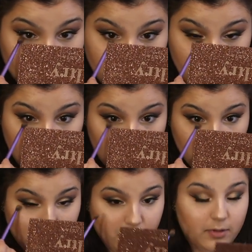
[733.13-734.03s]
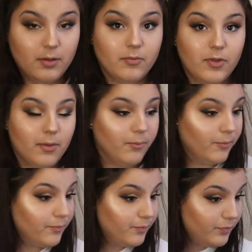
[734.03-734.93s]
just to give it a little something
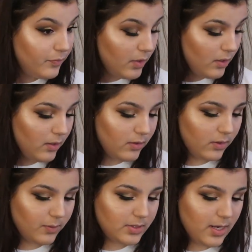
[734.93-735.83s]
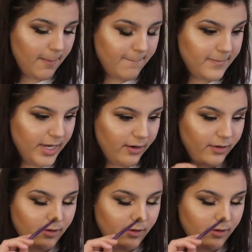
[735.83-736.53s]
something so it's not bare